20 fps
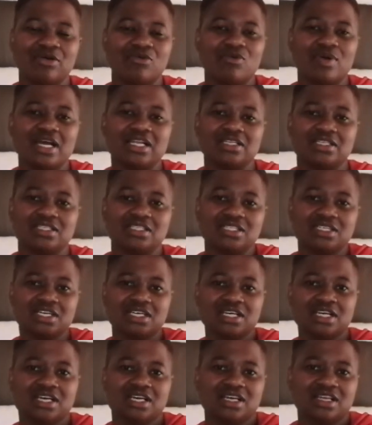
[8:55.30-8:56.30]
want
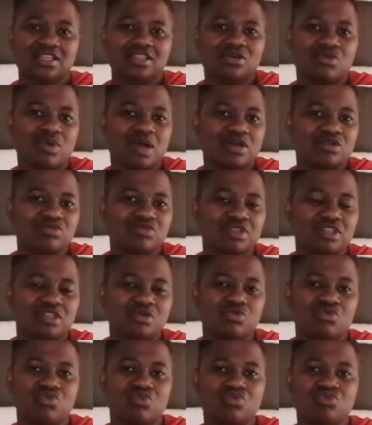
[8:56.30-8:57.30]
the one with
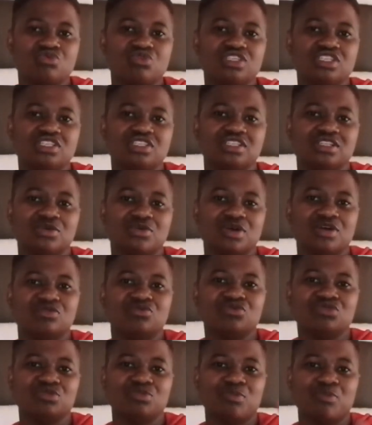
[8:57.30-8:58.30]
the wood, the
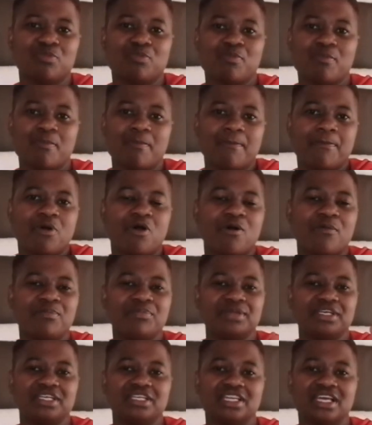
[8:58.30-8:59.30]
one with pop
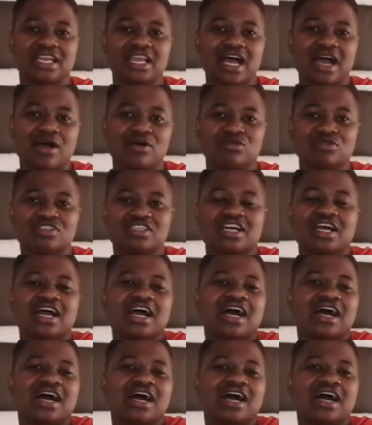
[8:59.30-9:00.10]
in and out.